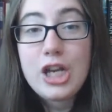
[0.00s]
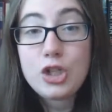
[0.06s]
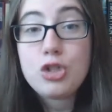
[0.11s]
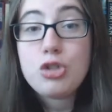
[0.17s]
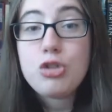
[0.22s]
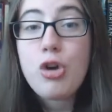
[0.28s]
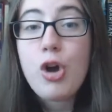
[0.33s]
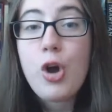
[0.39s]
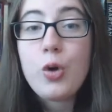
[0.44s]

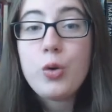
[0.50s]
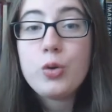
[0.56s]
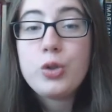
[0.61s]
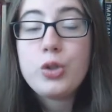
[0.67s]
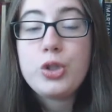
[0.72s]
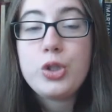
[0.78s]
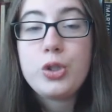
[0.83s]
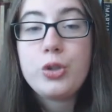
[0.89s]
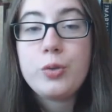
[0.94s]

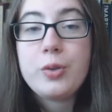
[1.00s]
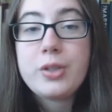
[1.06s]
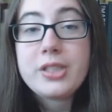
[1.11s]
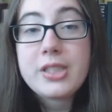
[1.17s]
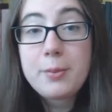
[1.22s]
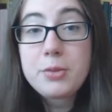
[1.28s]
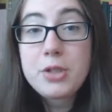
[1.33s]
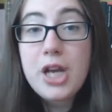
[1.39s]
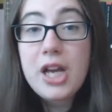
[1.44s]
intro to
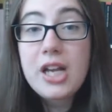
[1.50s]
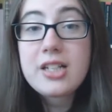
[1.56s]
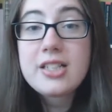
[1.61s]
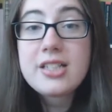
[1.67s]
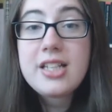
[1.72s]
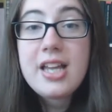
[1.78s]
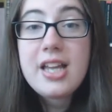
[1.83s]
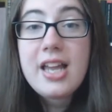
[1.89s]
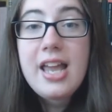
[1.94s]
a
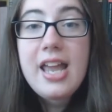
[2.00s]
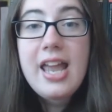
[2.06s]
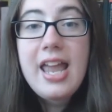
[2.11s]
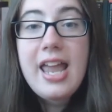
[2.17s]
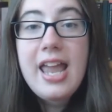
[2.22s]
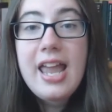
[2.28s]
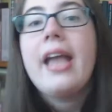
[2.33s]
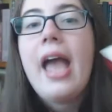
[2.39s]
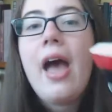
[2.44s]
subject.
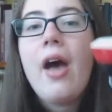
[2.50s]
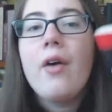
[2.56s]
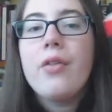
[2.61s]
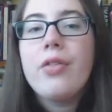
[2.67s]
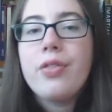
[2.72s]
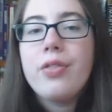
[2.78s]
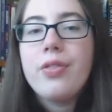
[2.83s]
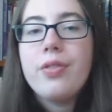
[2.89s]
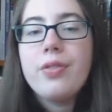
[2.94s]
I like
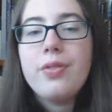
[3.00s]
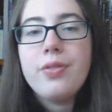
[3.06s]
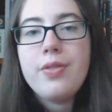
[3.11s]
how